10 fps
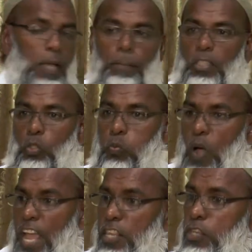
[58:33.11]
But
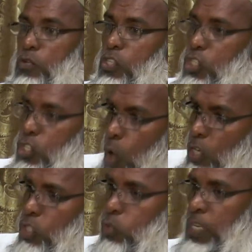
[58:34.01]
when you
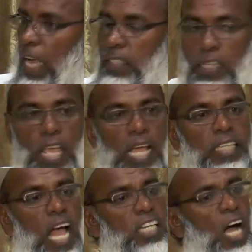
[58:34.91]
don't do that,
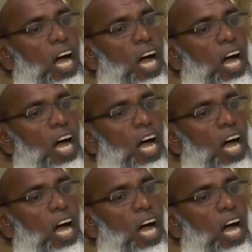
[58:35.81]
then the